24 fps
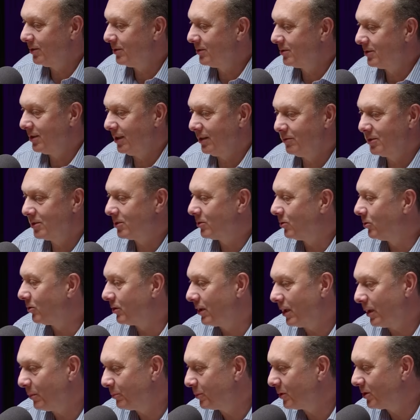drivers,
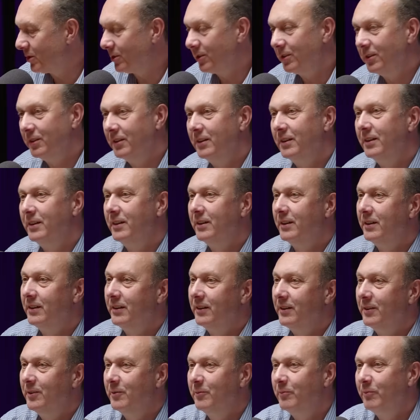corruption,
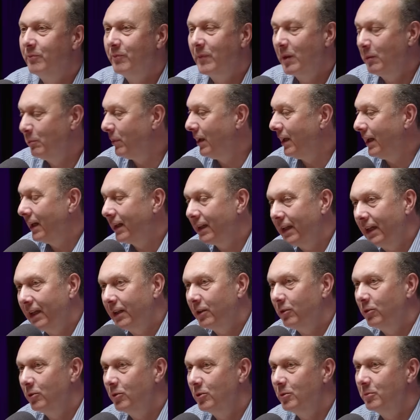black
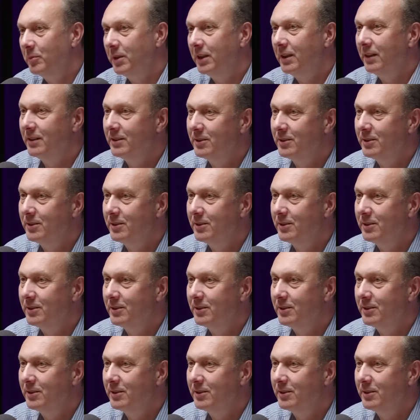economy, and